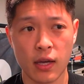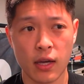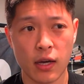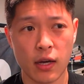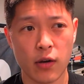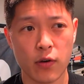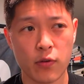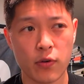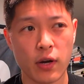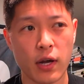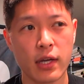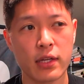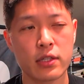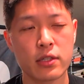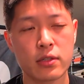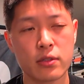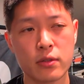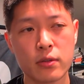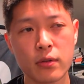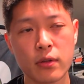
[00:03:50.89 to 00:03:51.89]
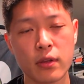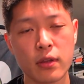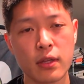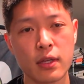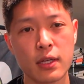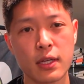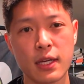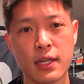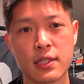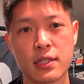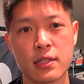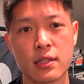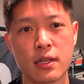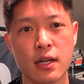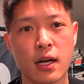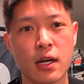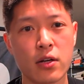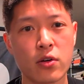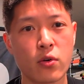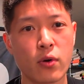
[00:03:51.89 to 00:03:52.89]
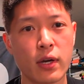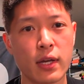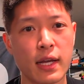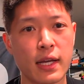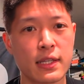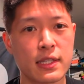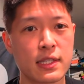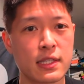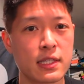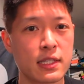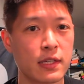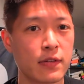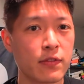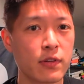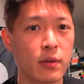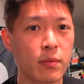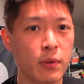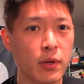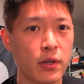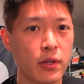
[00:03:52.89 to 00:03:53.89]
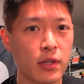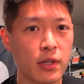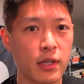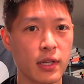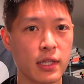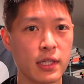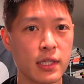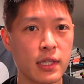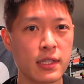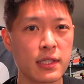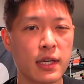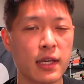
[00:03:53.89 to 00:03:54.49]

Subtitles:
However, I do think it's not quite as stiff compared to the Nightshades.